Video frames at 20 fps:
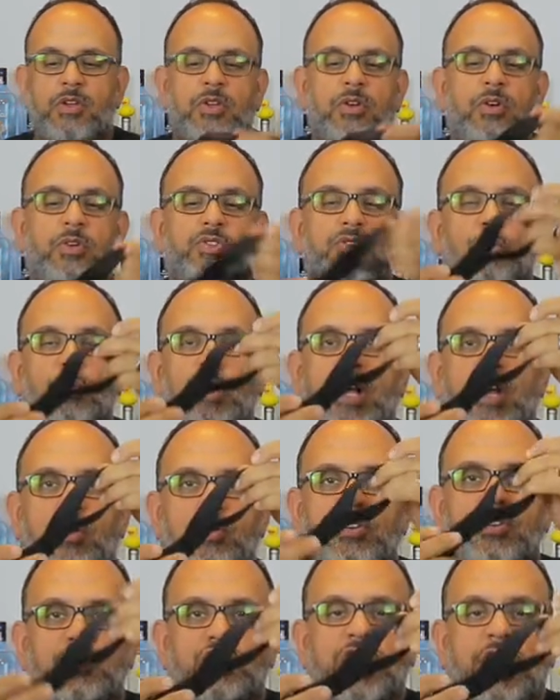goes
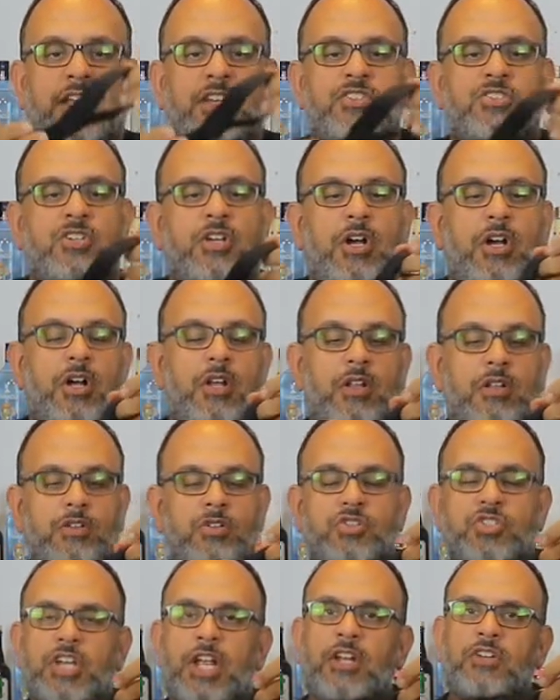around your chainsaw.
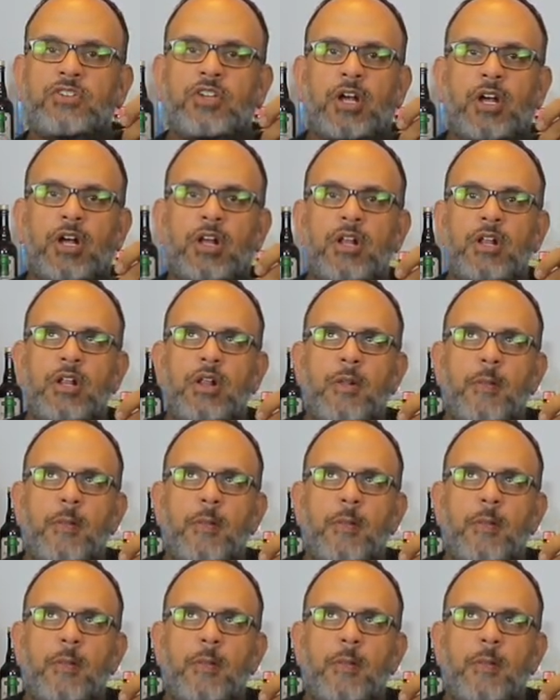Your chainsaw,